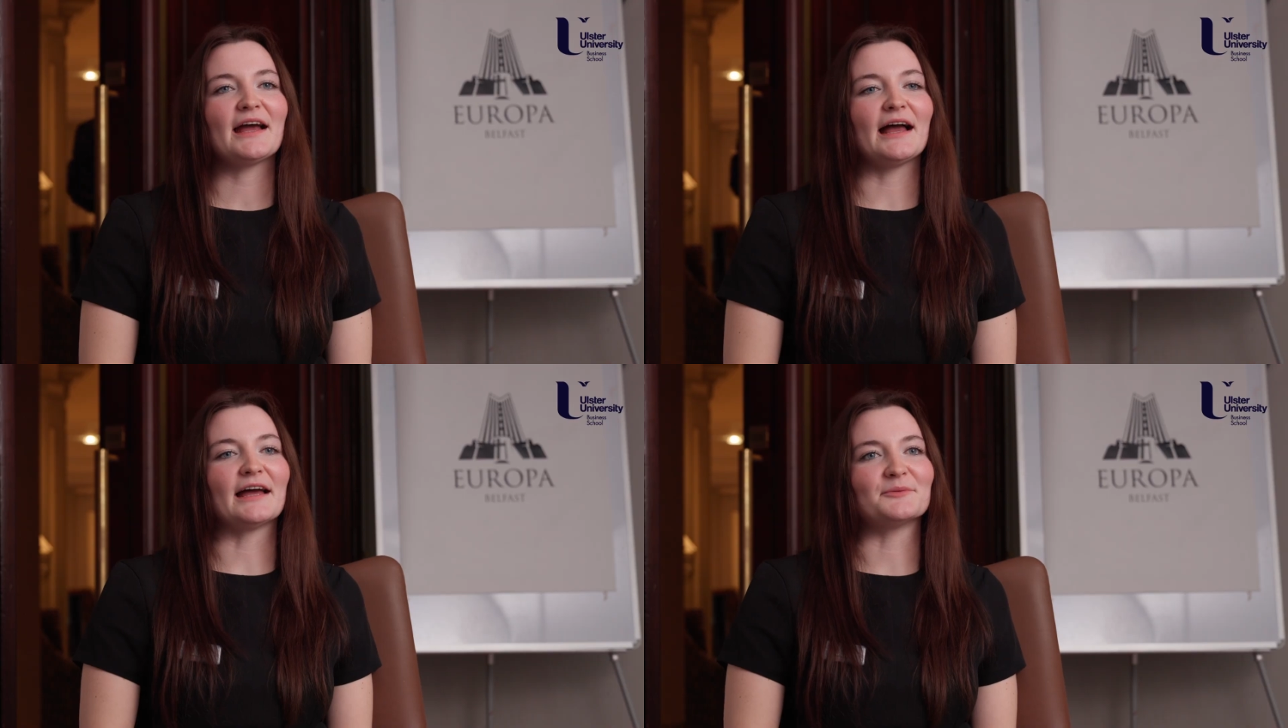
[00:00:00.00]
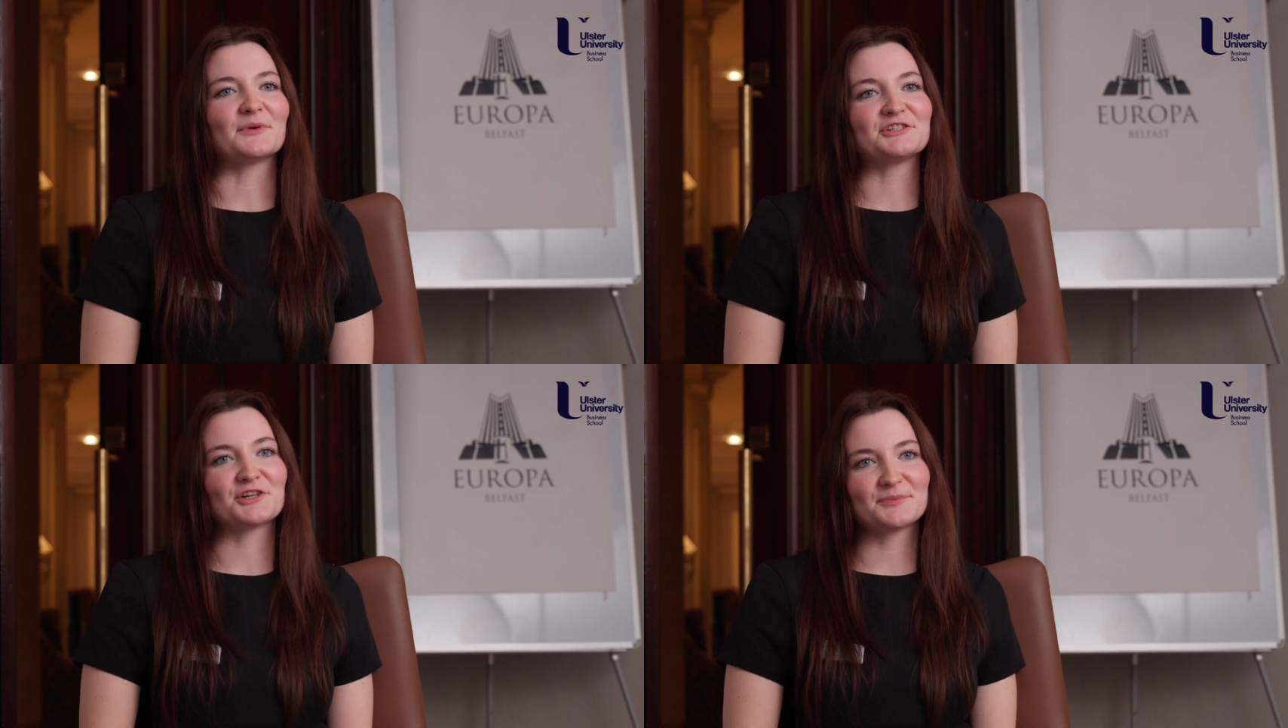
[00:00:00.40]
and
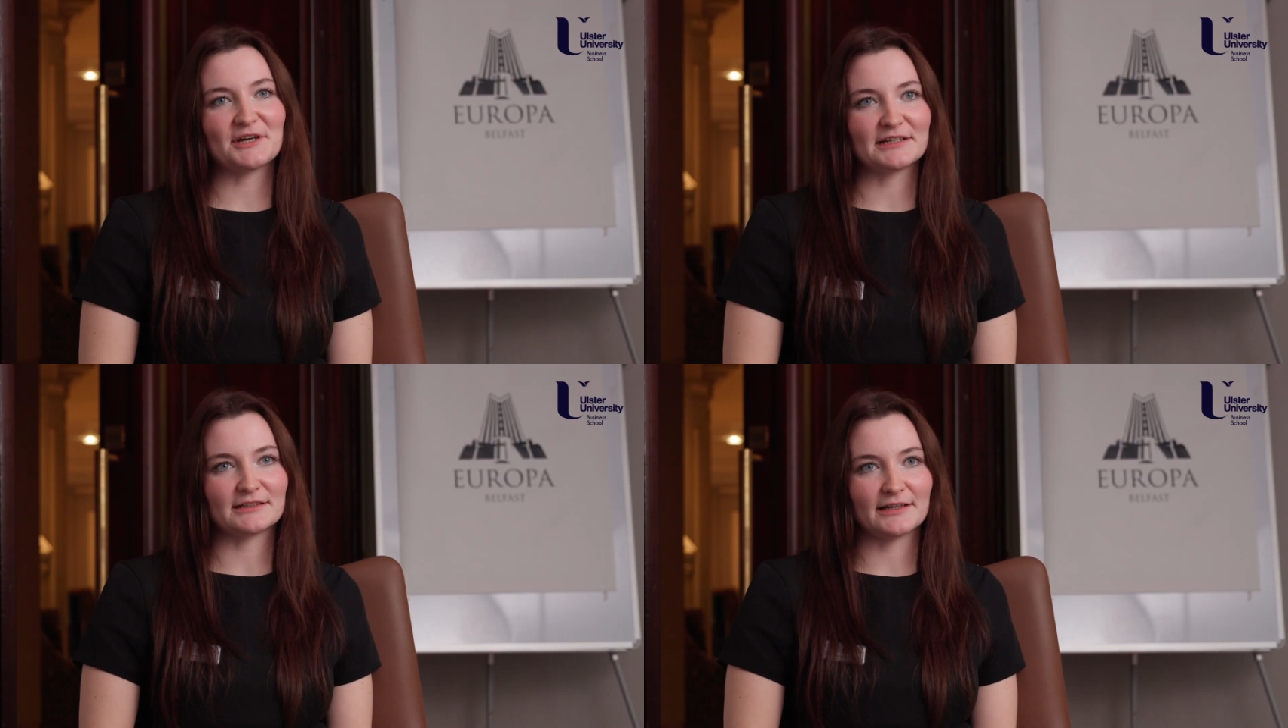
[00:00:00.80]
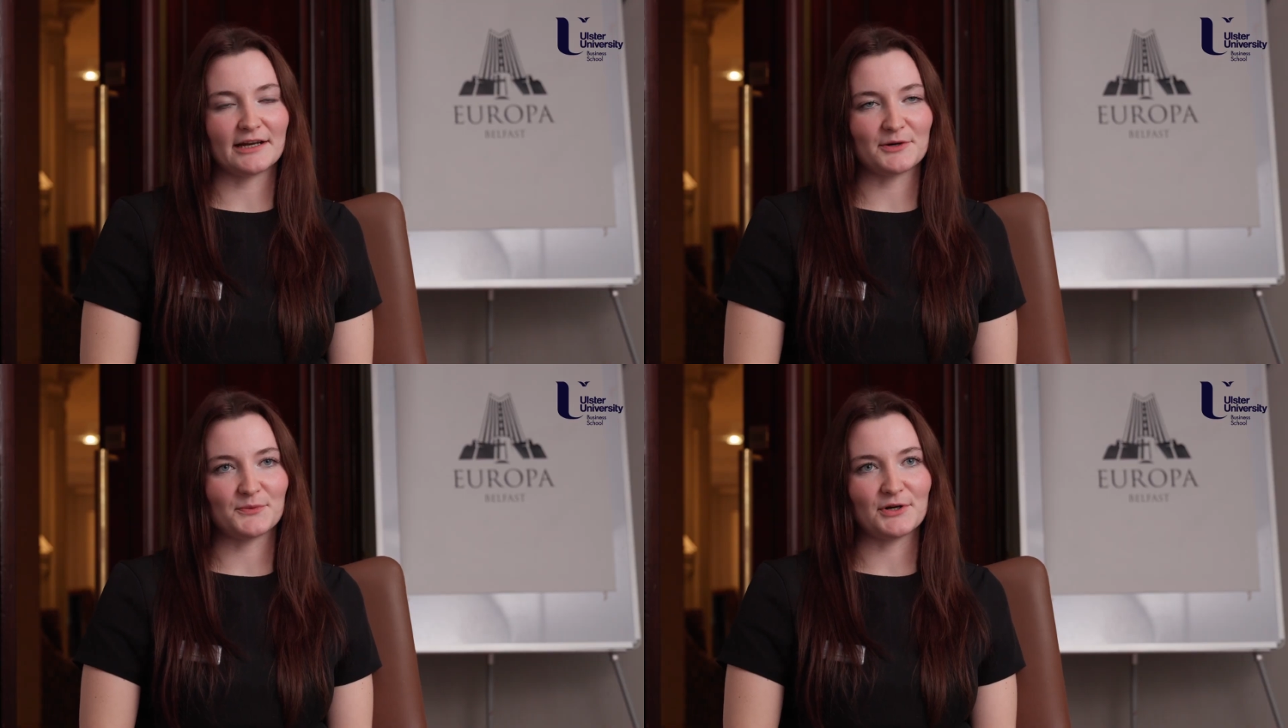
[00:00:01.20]
my job title
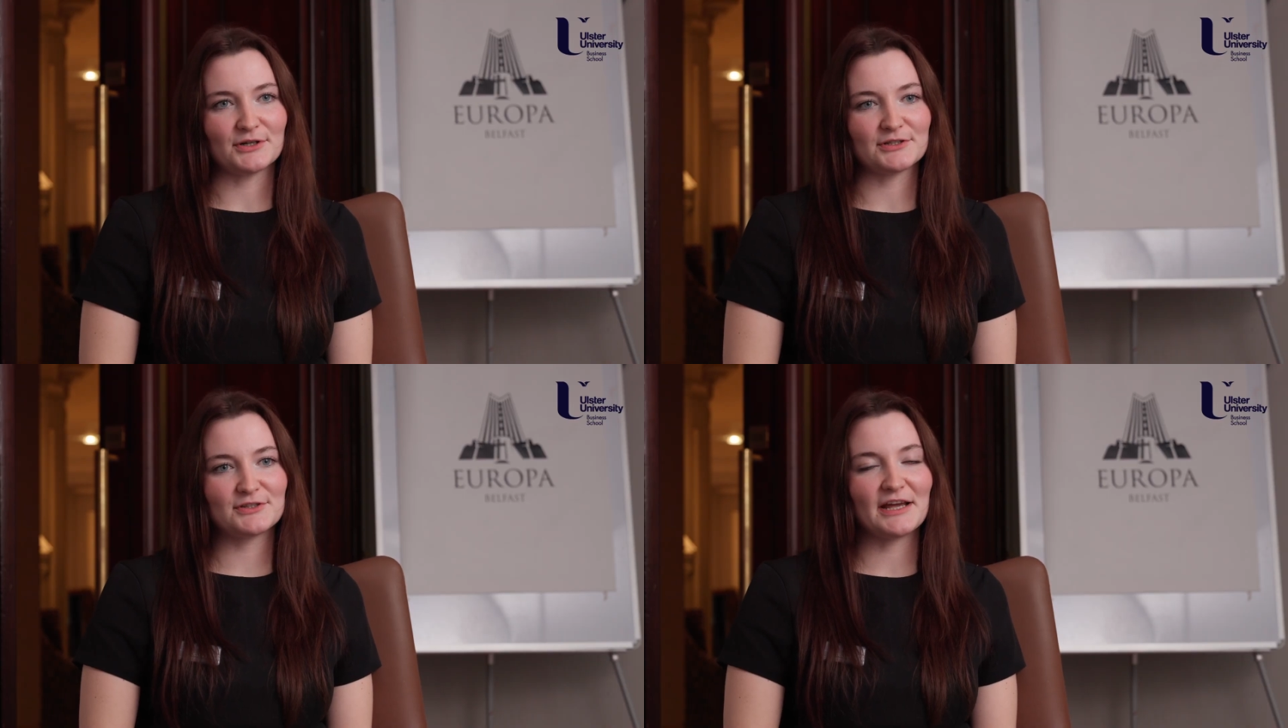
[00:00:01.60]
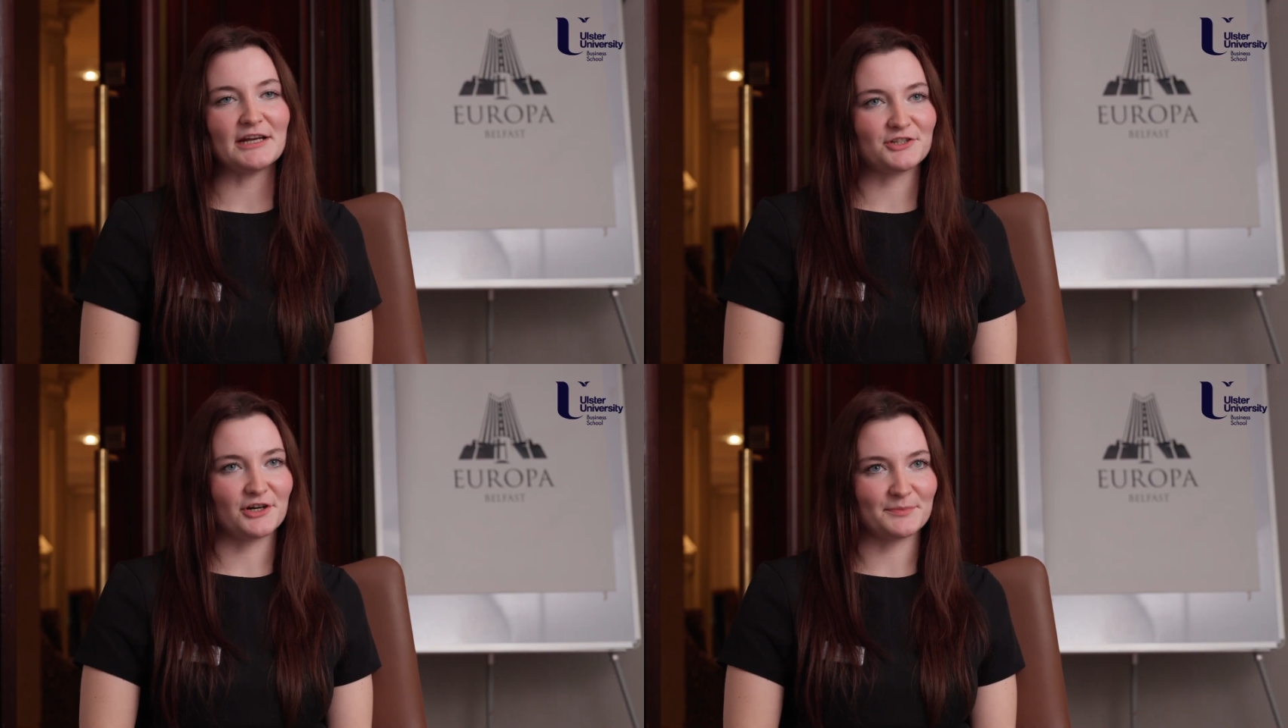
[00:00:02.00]
there was
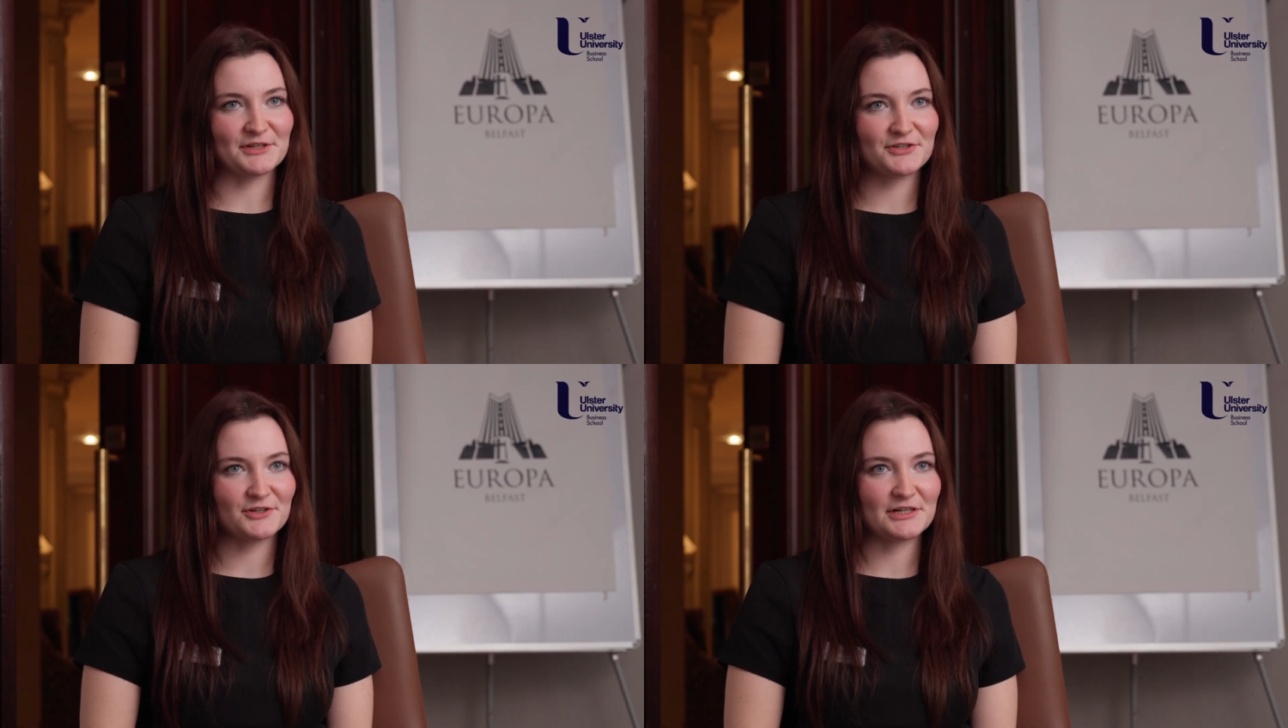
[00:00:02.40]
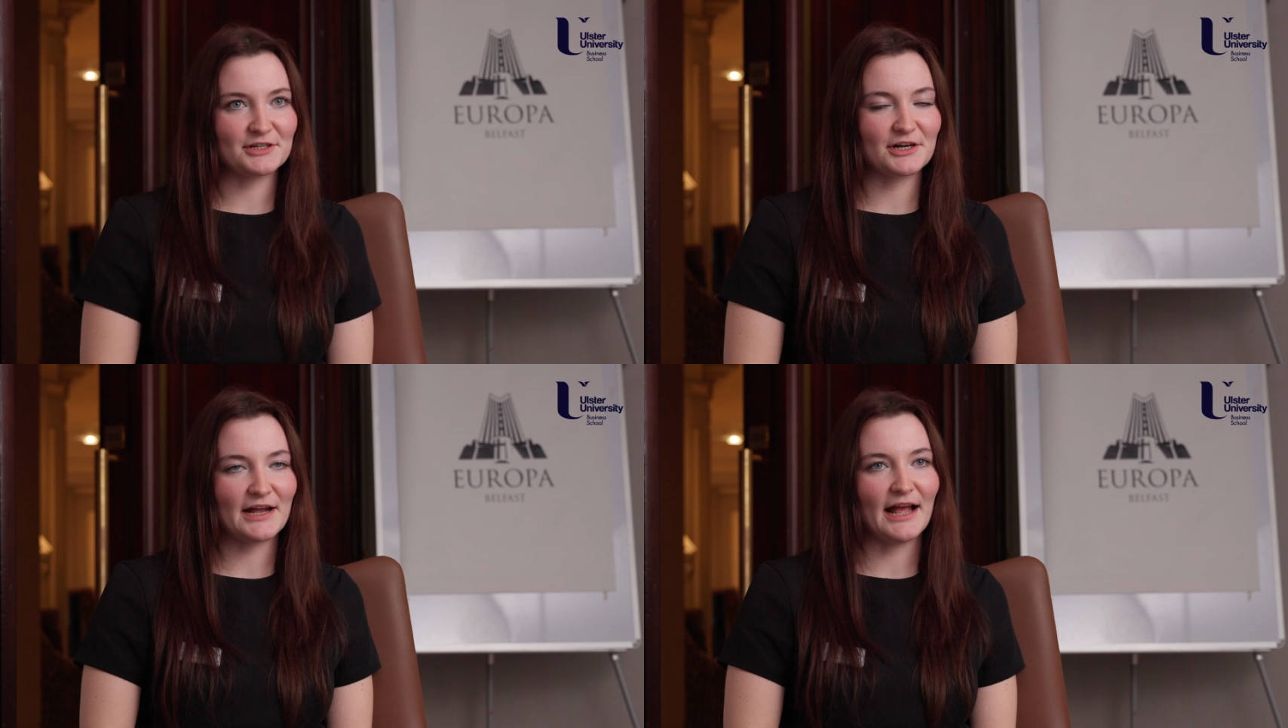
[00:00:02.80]
HR Administrator,